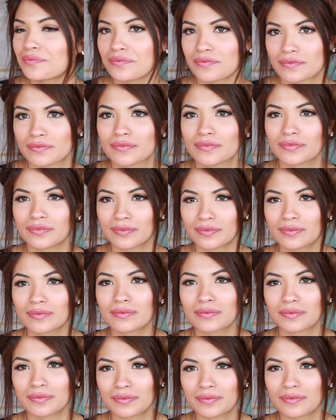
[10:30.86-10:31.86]

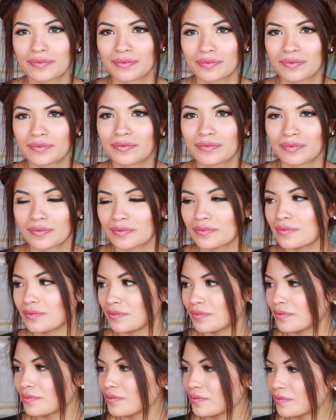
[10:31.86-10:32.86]

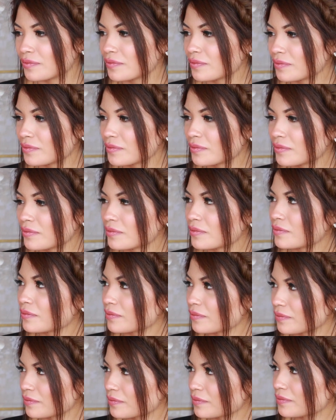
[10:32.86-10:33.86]

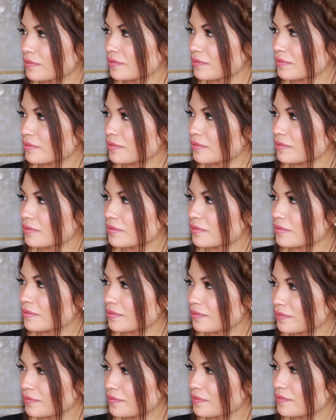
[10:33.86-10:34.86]

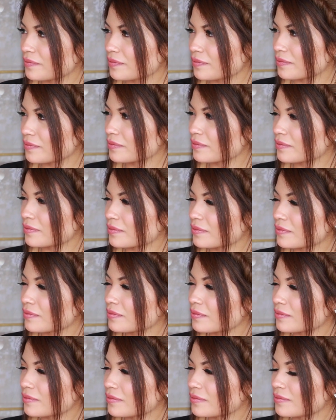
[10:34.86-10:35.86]

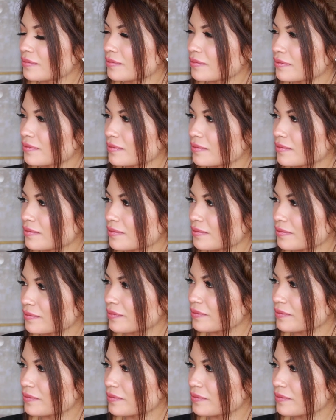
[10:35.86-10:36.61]
(not speaking)